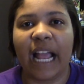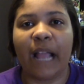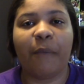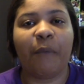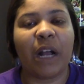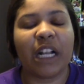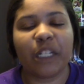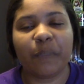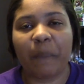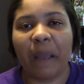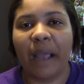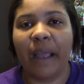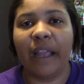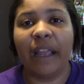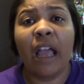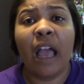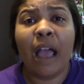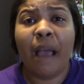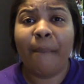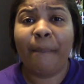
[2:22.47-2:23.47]
I watched
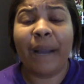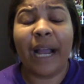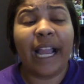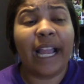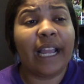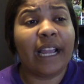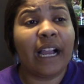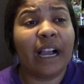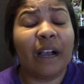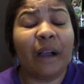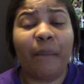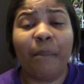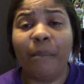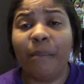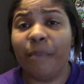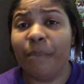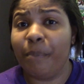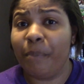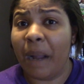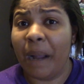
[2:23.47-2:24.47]
my
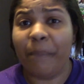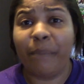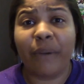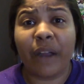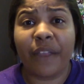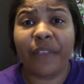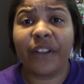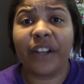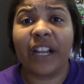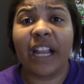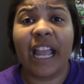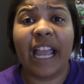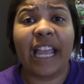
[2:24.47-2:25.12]
brother